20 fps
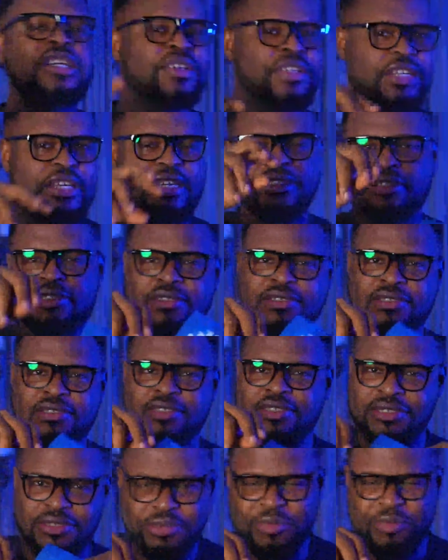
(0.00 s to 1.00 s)

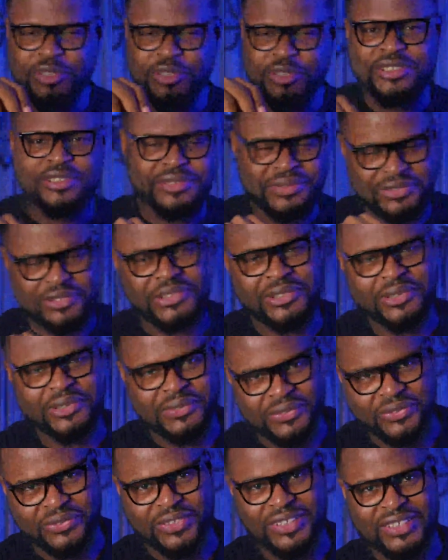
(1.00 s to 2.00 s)
ingredients or a little bit of
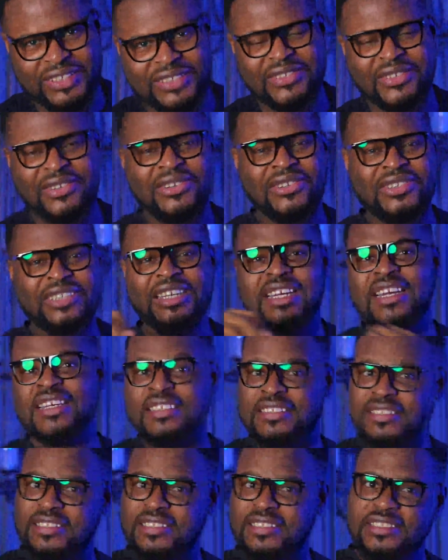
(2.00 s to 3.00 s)
stuff to it
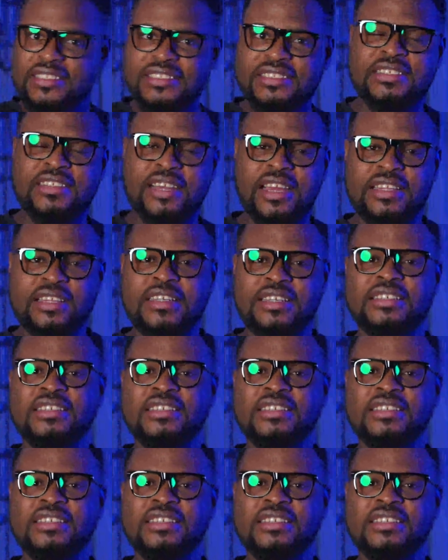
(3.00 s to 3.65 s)
called the catalyst.